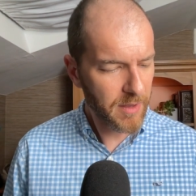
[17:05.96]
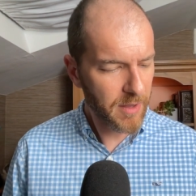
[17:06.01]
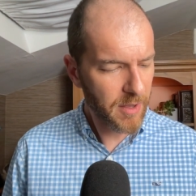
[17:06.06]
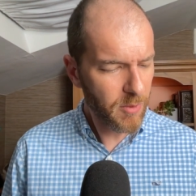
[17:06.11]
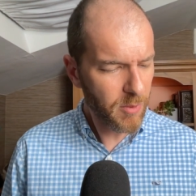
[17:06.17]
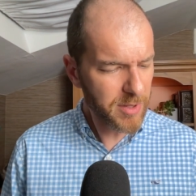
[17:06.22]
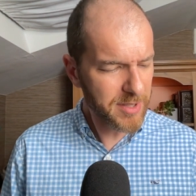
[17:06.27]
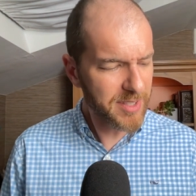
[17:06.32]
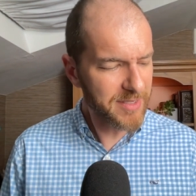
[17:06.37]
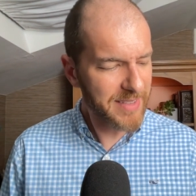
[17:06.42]

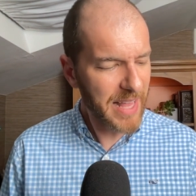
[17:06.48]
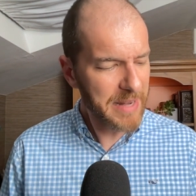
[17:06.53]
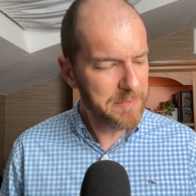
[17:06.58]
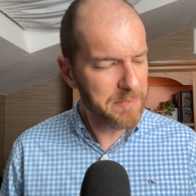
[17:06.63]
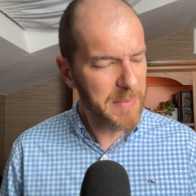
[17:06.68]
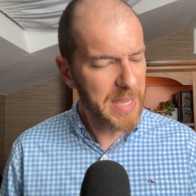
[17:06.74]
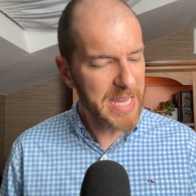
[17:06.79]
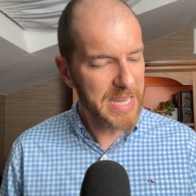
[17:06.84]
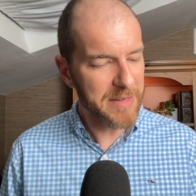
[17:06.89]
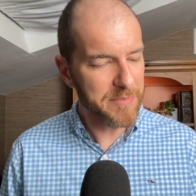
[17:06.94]
What does that
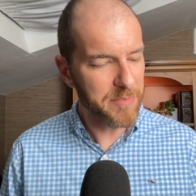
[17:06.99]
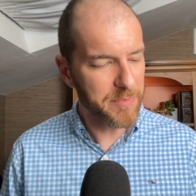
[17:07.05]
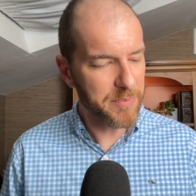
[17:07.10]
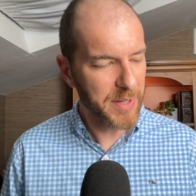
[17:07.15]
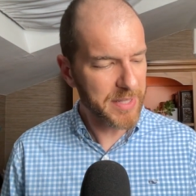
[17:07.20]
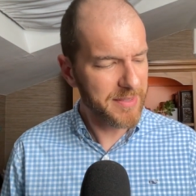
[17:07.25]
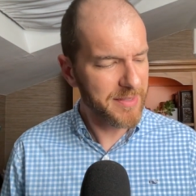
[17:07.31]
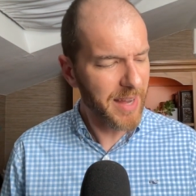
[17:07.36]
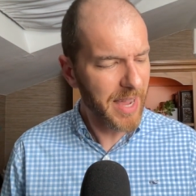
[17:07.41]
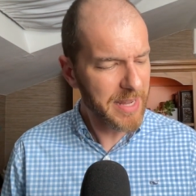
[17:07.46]
mean
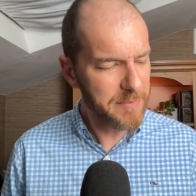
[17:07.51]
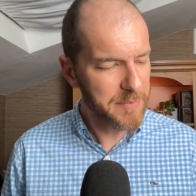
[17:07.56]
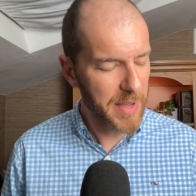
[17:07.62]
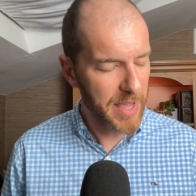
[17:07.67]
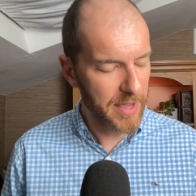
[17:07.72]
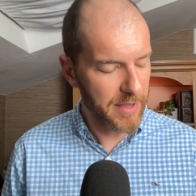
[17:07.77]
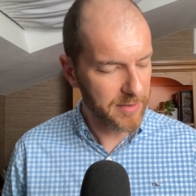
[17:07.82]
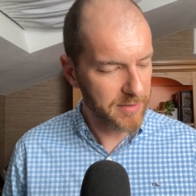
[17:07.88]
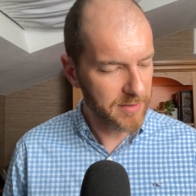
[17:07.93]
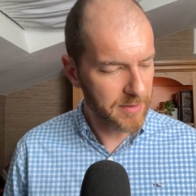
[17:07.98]
but
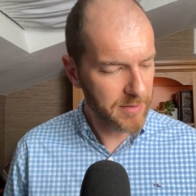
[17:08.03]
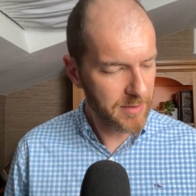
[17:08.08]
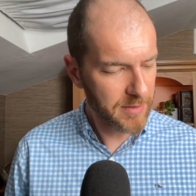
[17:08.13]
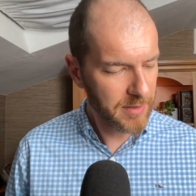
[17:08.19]
nightmares?